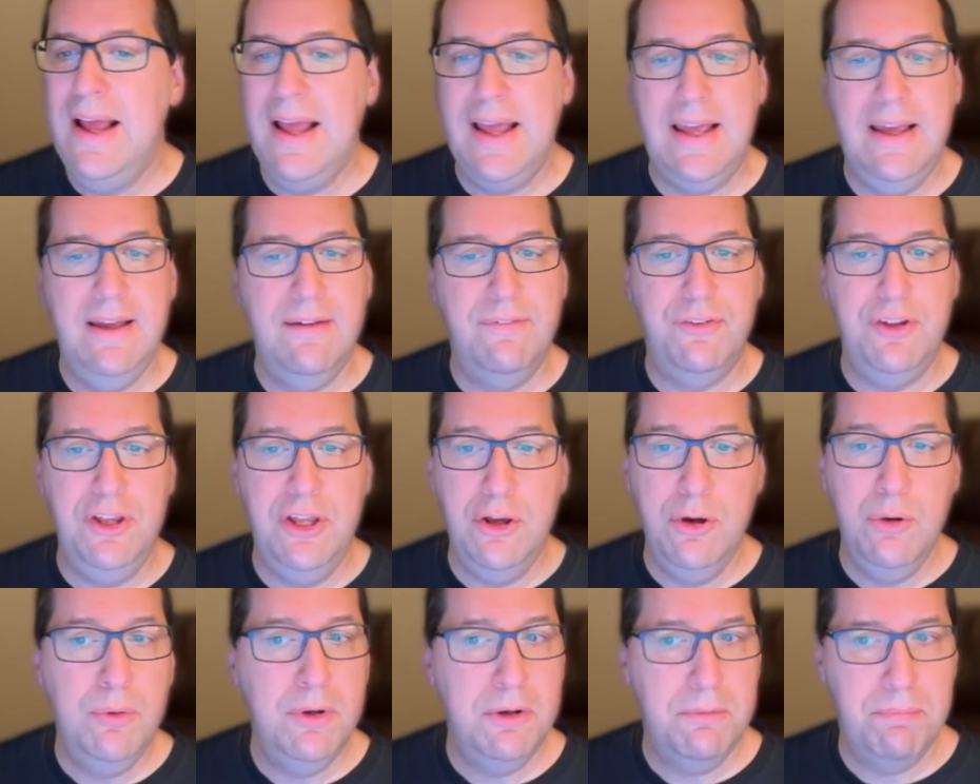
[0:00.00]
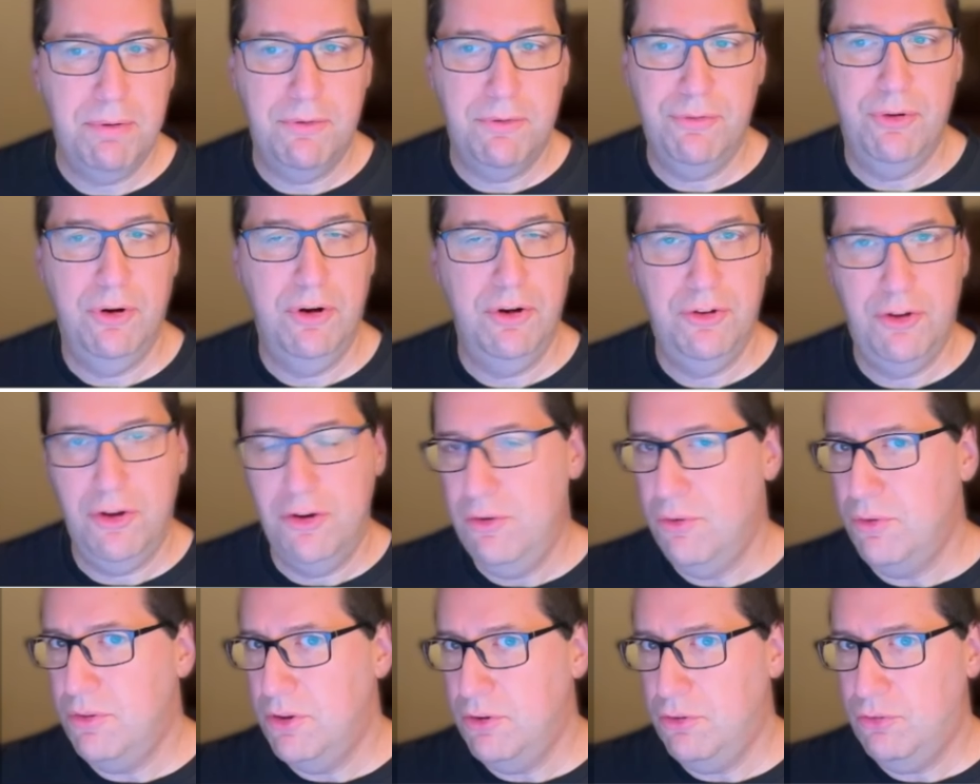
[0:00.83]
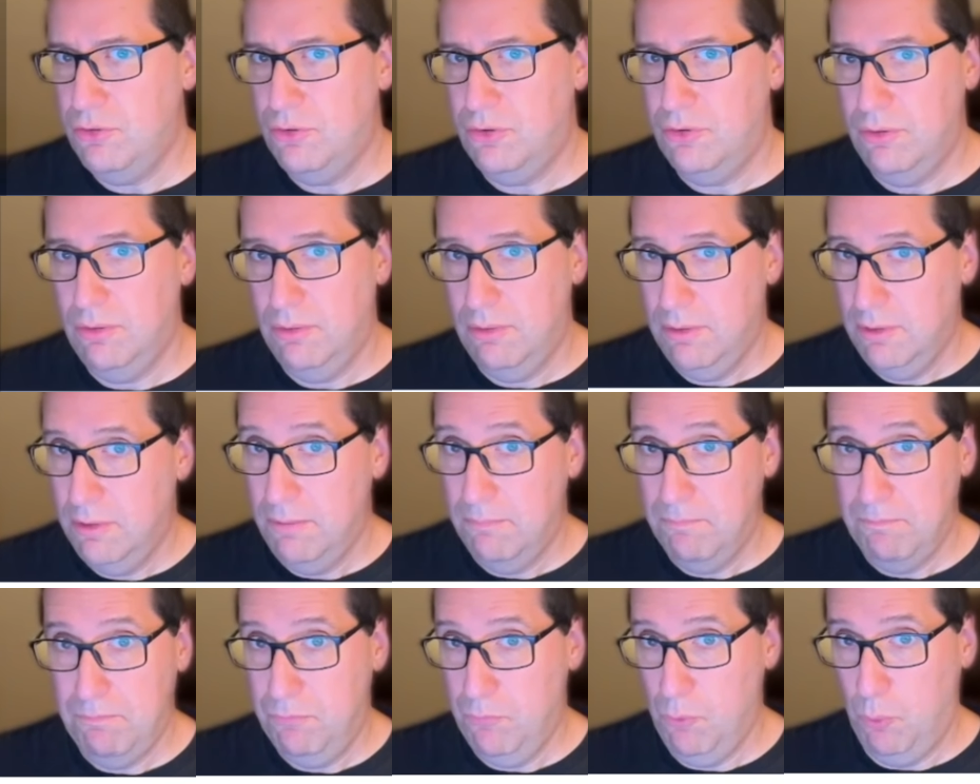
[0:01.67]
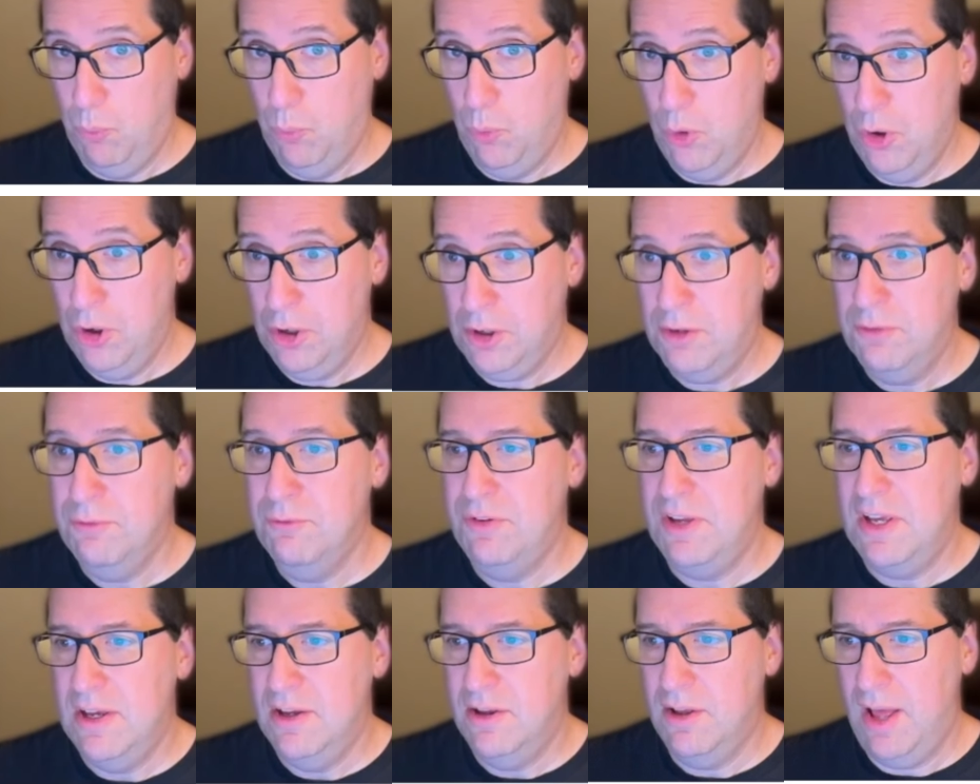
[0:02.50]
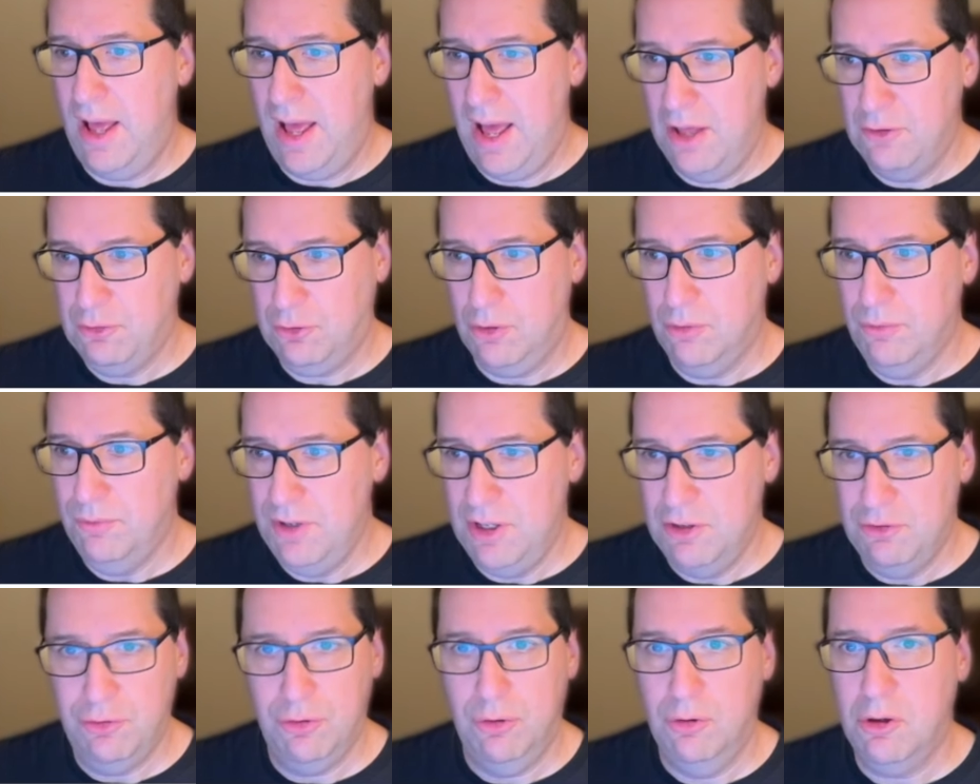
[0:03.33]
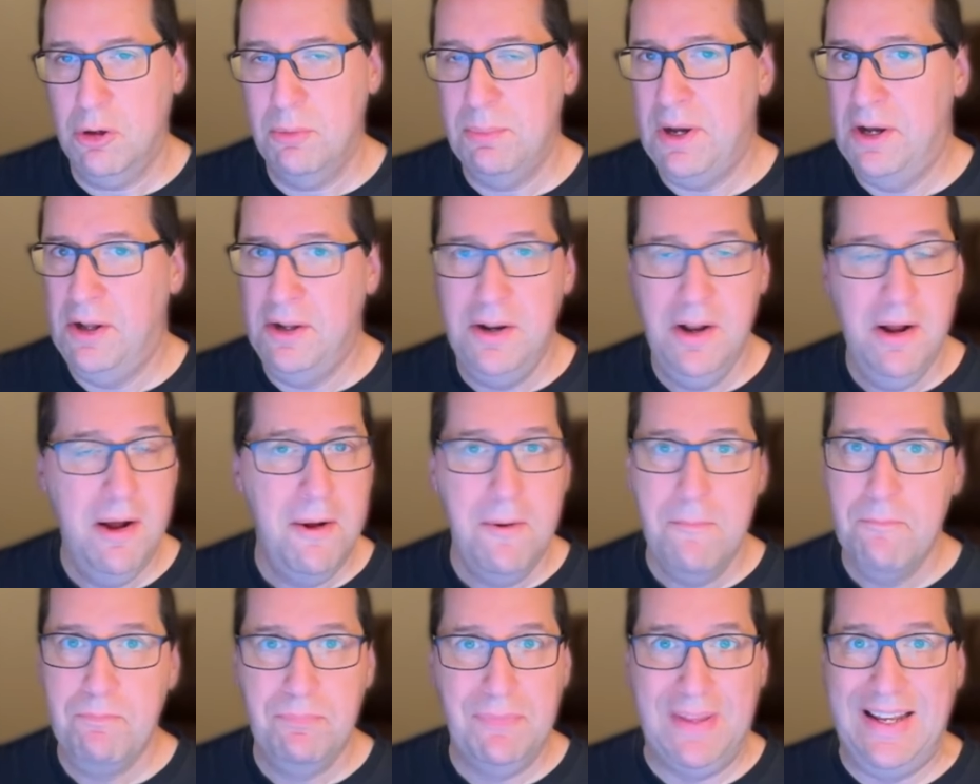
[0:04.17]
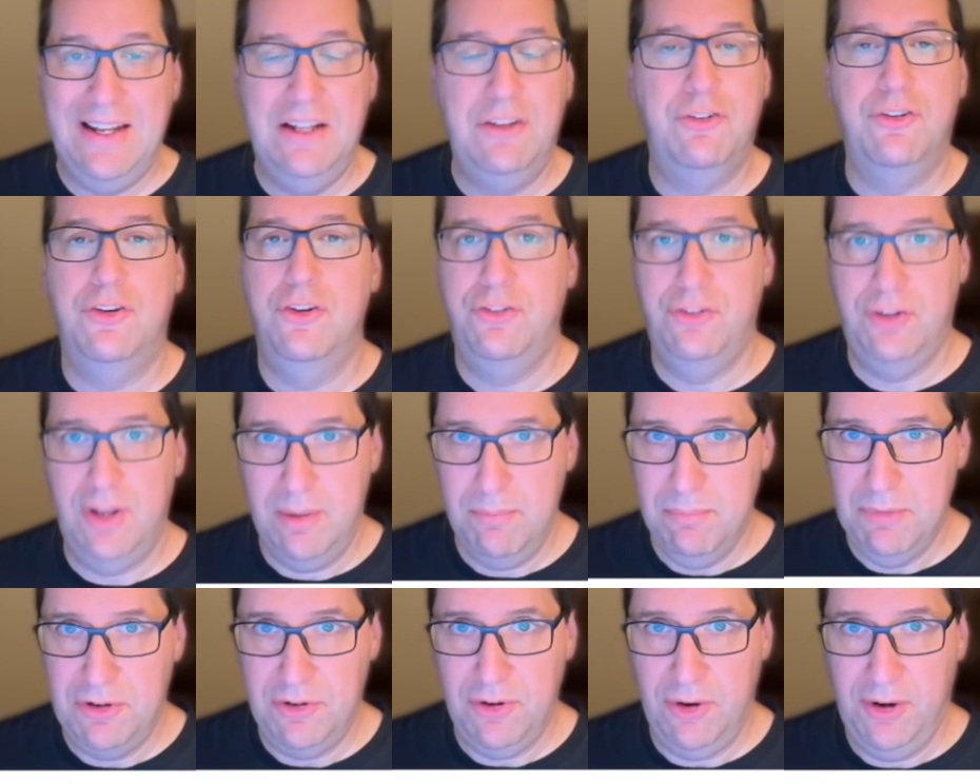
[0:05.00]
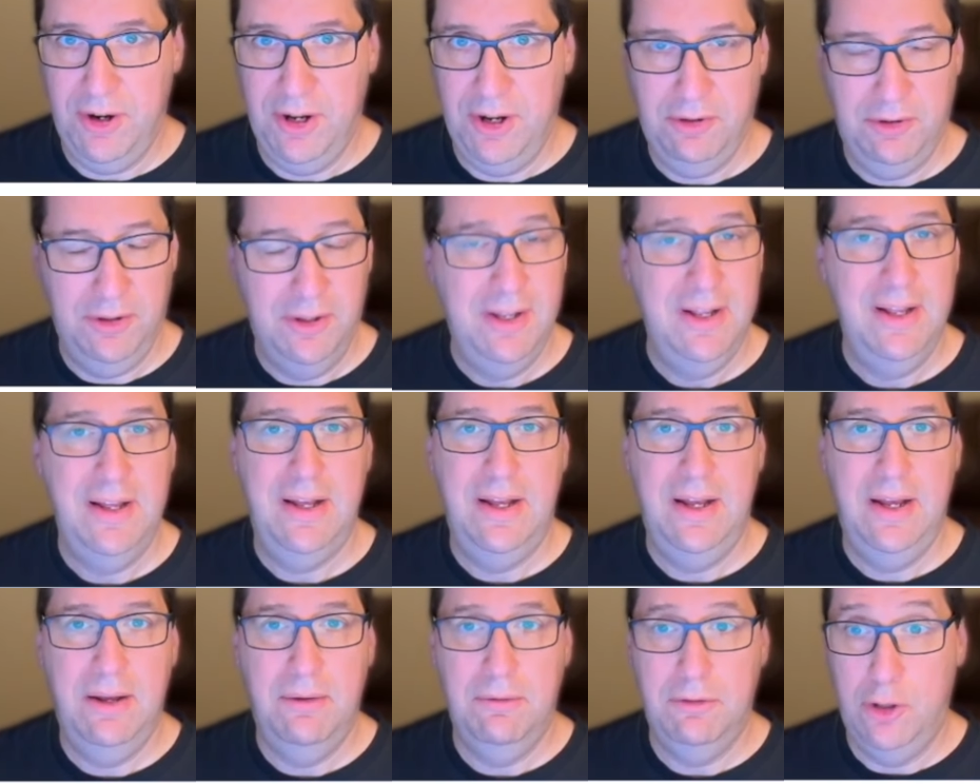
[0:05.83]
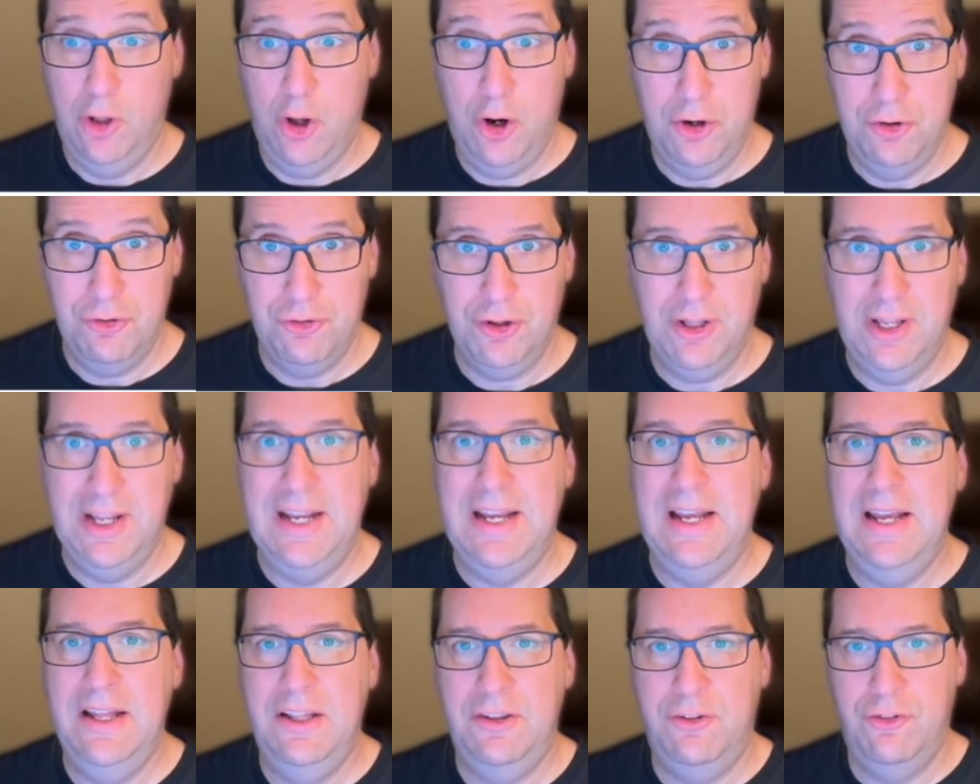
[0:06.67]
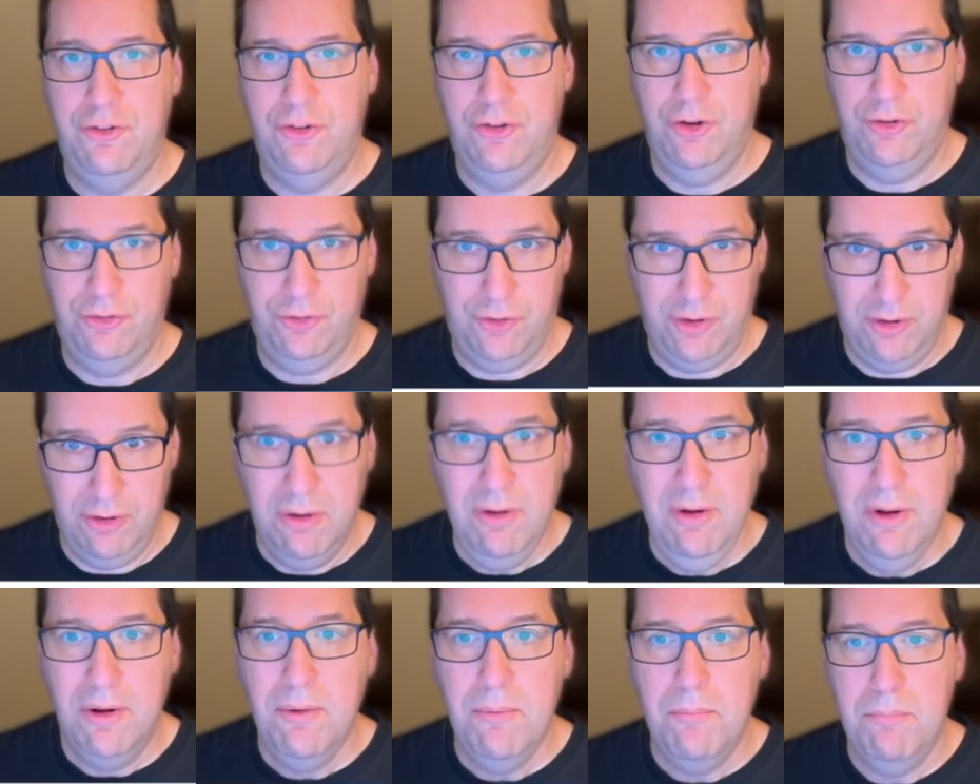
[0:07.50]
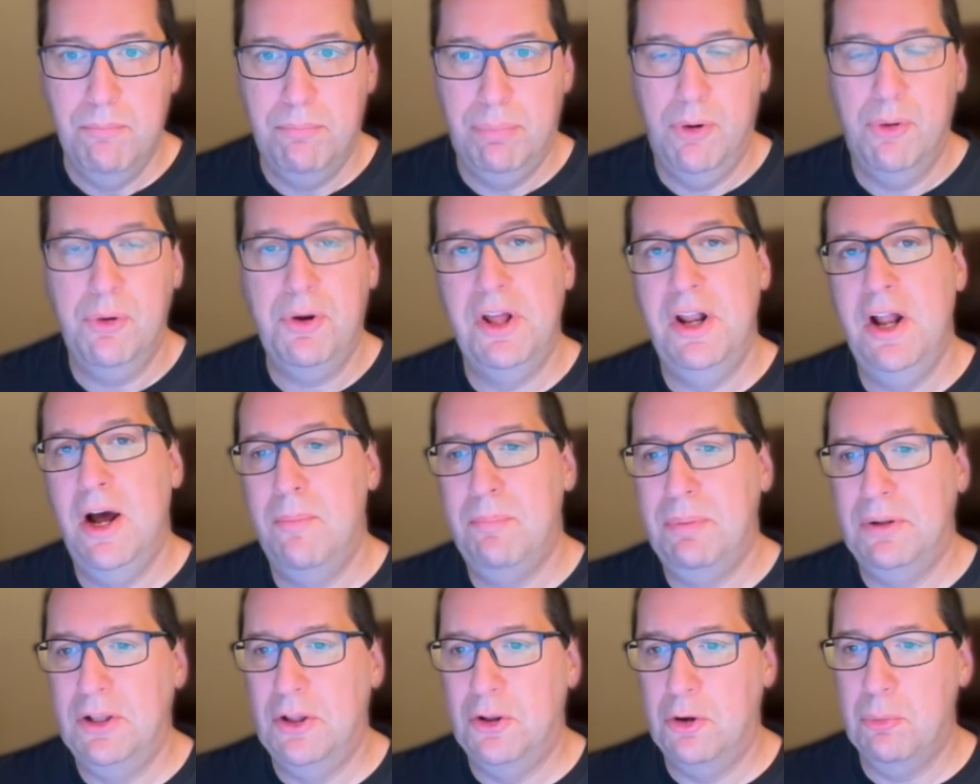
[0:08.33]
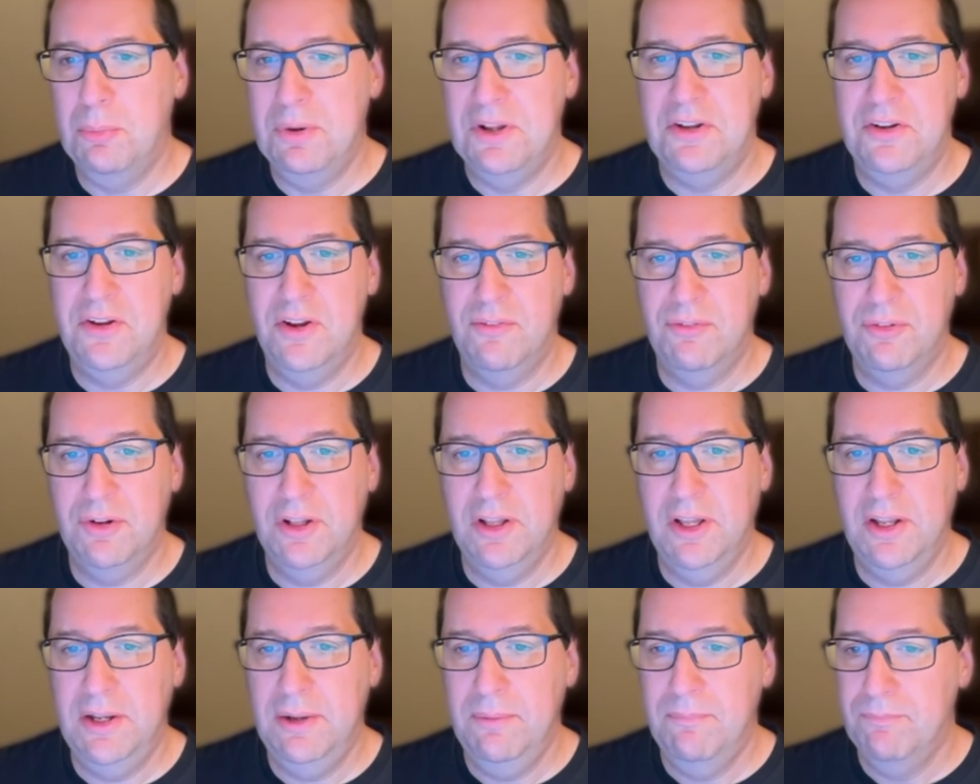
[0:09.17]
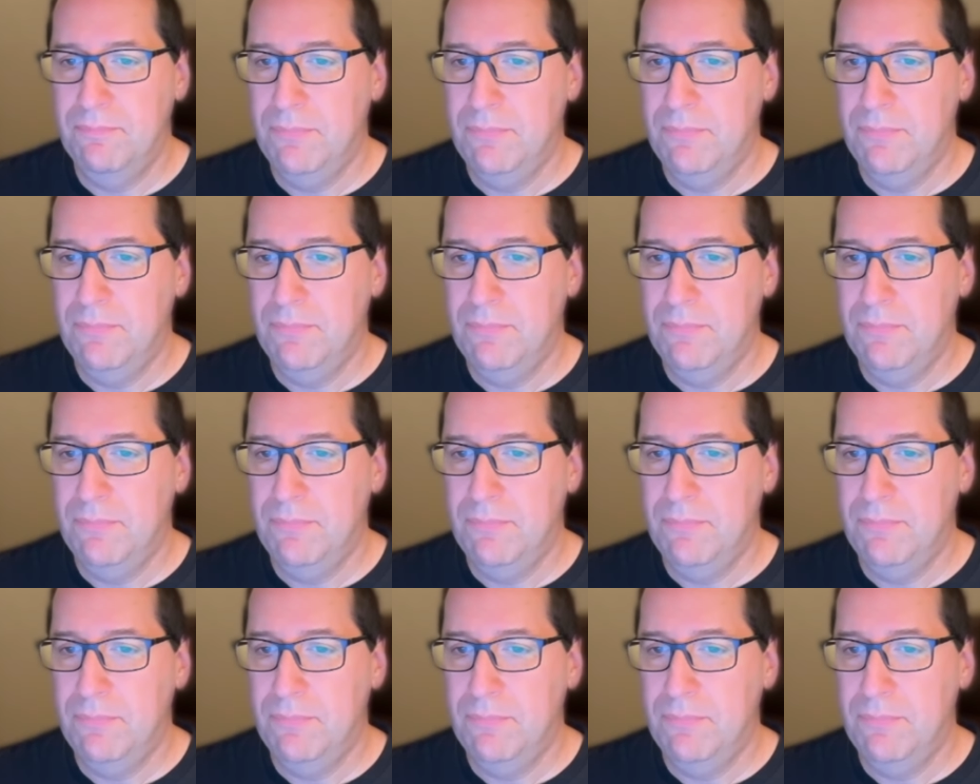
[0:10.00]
If you would prefer to do this work via Haskell via Sokoban, it's the same material, largely. It's just broken up a little bit differently.